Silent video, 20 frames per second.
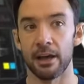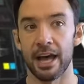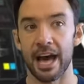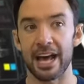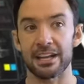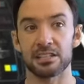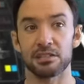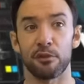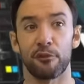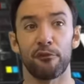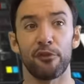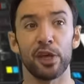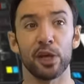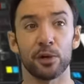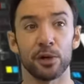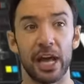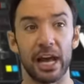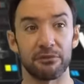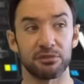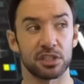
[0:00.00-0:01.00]
How does it
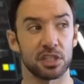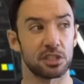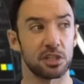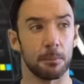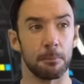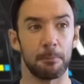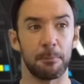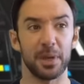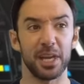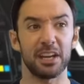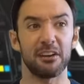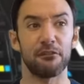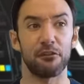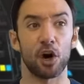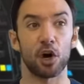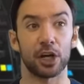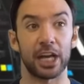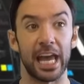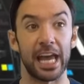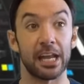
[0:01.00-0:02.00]
feel to have such a big
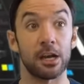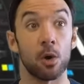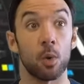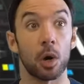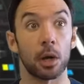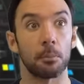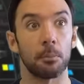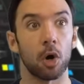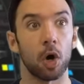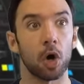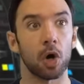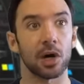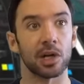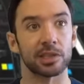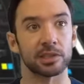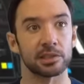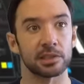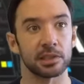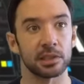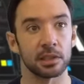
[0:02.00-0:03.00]
volcano on
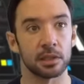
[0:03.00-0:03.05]
Mars?